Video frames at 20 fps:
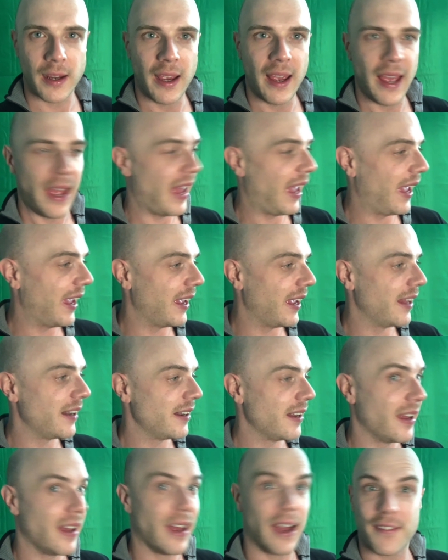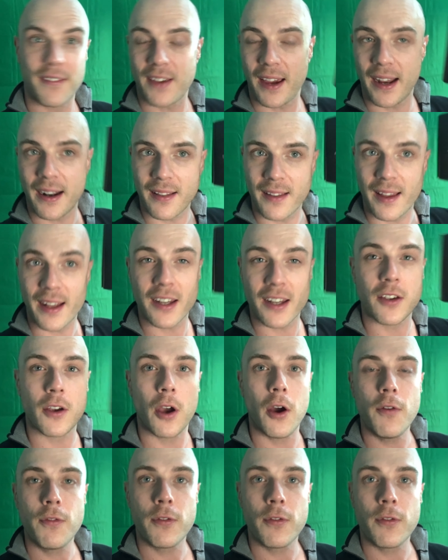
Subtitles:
And I've kind of let it go for a